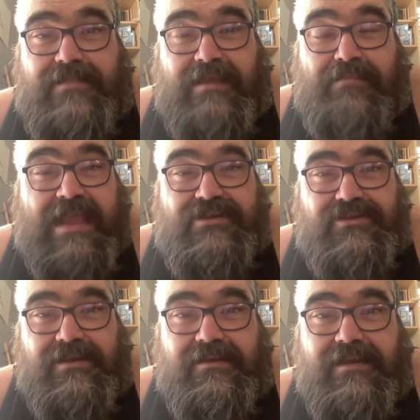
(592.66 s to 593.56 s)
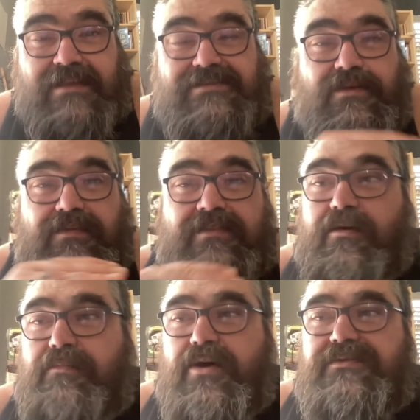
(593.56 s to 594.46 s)
impatient, and so then
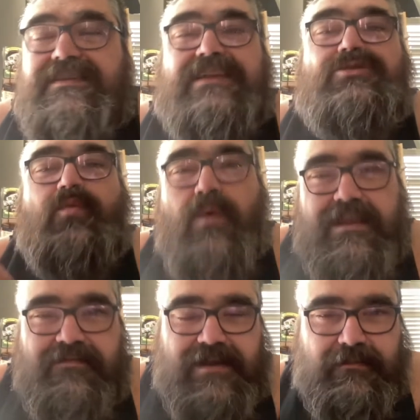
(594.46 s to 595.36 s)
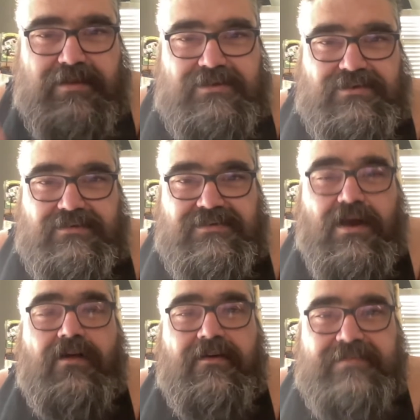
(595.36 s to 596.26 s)
they'll post like 20 fucking pictures
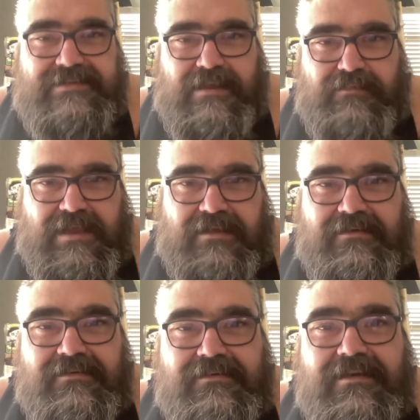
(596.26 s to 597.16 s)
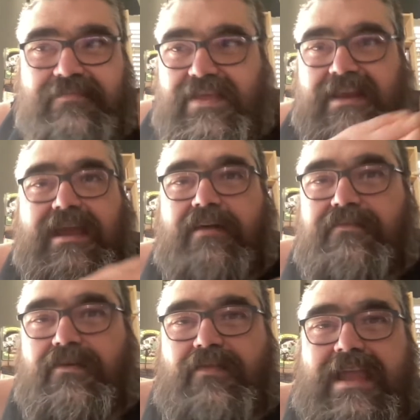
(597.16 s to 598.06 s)
all on the same day that
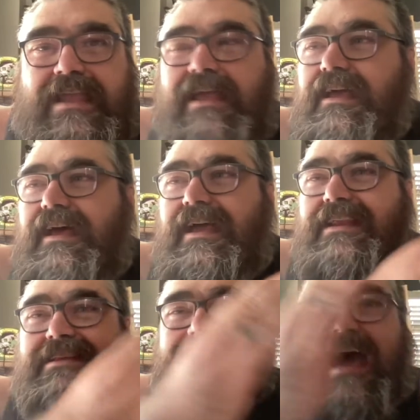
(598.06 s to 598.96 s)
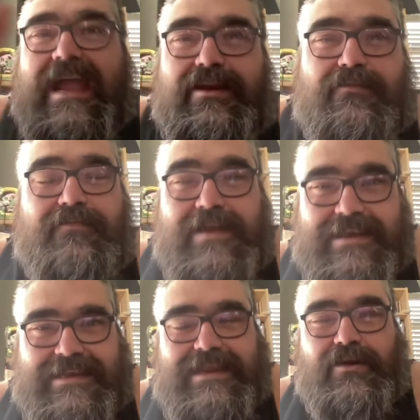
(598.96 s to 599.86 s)
cover like an entire
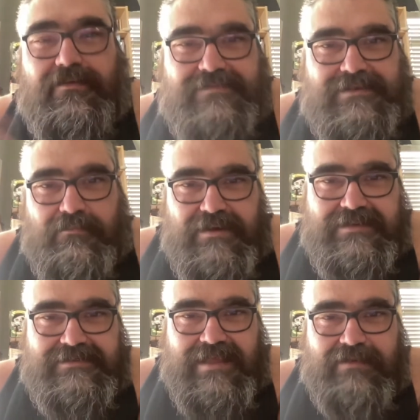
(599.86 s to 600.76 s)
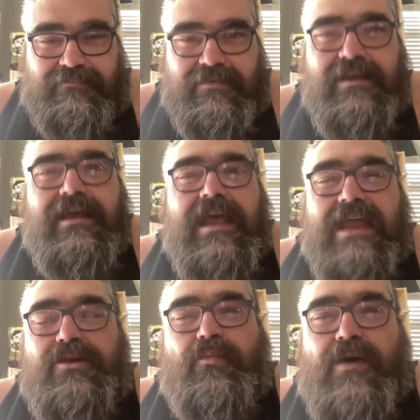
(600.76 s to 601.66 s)
fucking year of somebody's life.
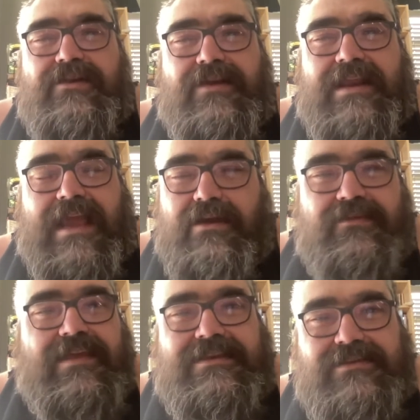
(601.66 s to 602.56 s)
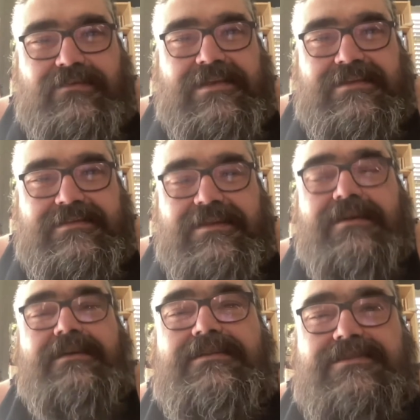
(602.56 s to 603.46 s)
And you're wondering, how do they do this?
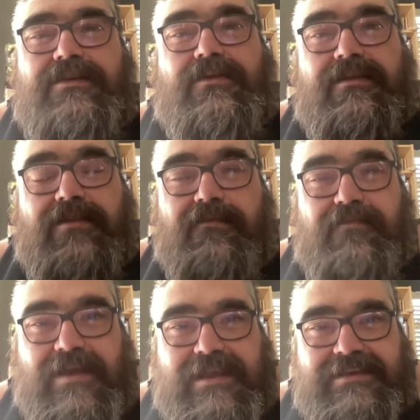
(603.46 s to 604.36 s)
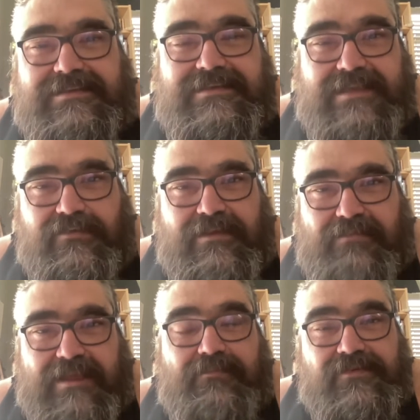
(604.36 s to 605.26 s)
Dude, they're fucking stealing
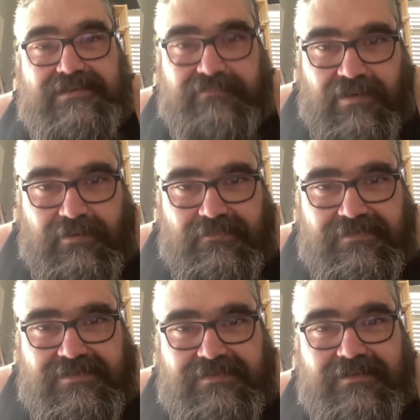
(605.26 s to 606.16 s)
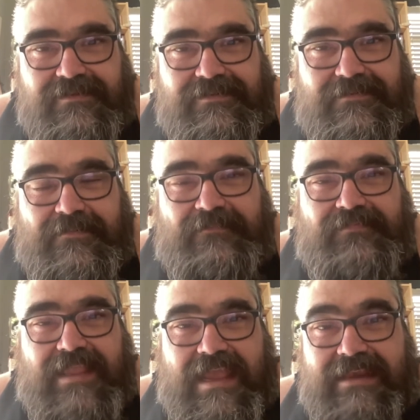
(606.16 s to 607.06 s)
people's phones
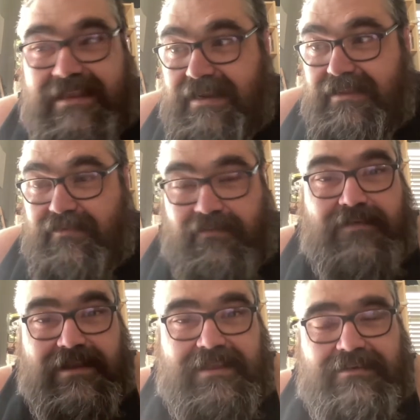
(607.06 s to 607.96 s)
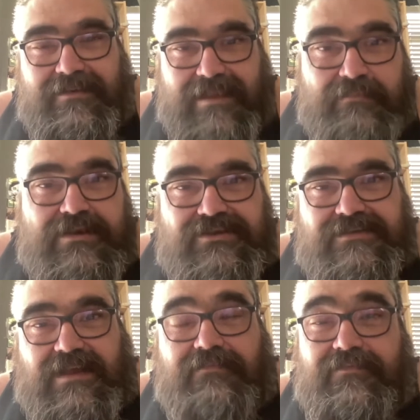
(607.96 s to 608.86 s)
and getting their fucking
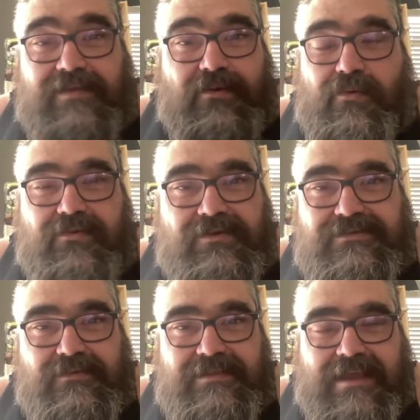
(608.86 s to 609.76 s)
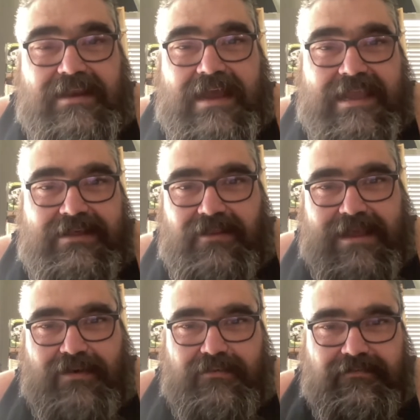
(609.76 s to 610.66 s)
images off of it, or they're doing that
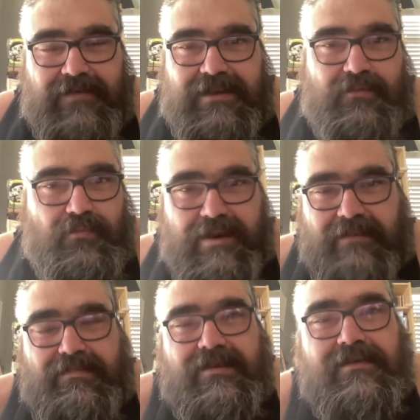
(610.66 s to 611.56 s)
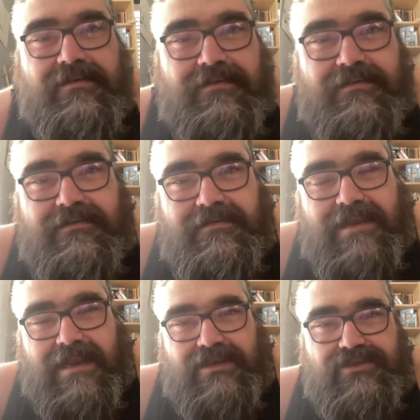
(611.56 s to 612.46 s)
iCloud fucking rip
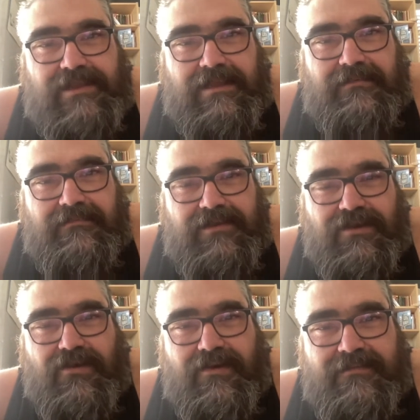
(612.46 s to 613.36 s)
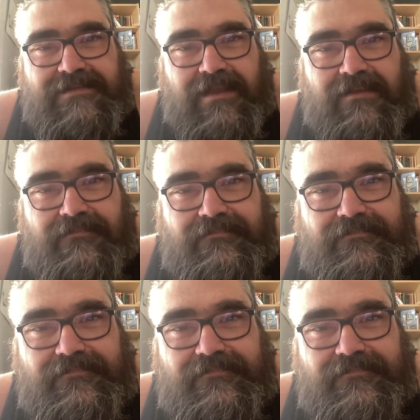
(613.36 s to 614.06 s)
kind of shit. You know what I'm saying?